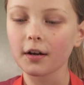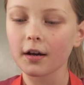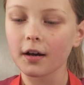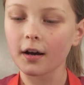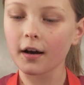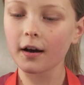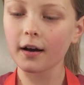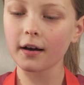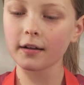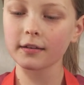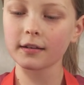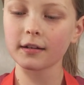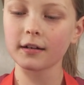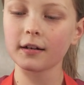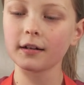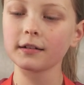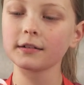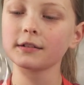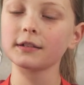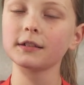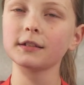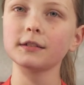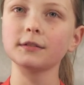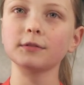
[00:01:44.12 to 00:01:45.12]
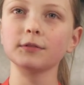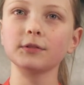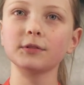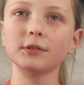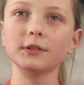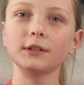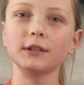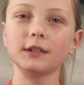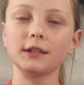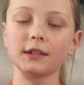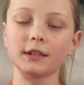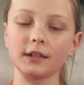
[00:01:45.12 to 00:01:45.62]
The next thing we'll
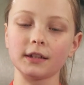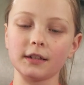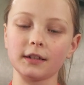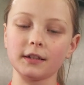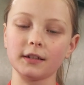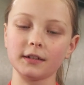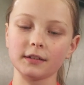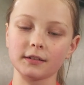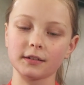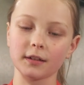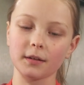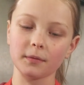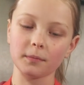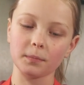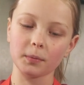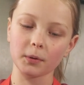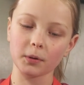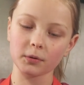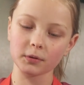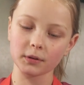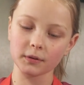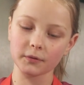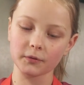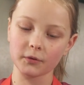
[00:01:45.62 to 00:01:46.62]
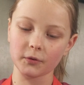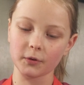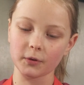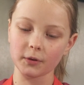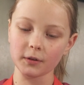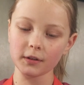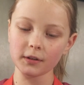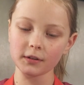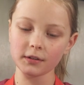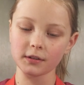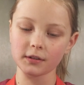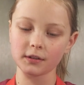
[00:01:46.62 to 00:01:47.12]
need is a bowl, of
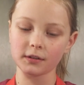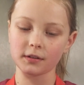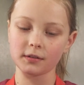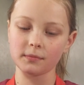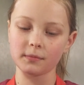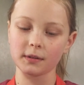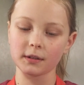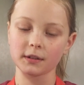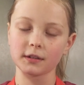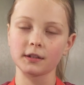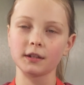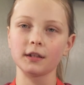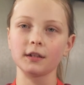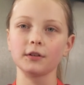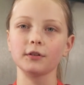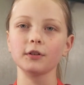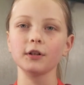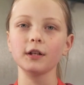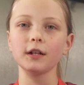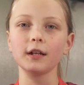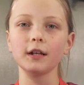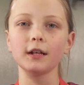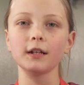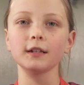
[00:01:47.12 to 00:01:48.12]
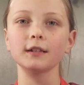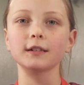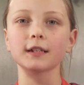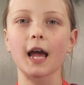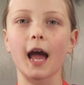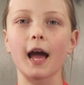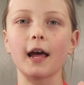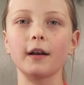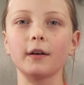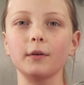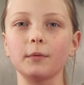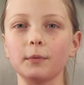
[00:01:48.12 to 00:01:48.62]
course, to mix the ingredients,
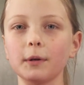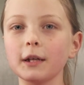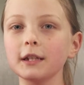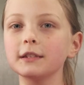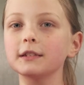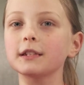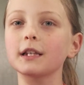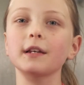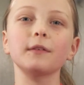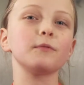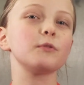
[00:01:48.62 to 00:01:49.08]
and a whisk.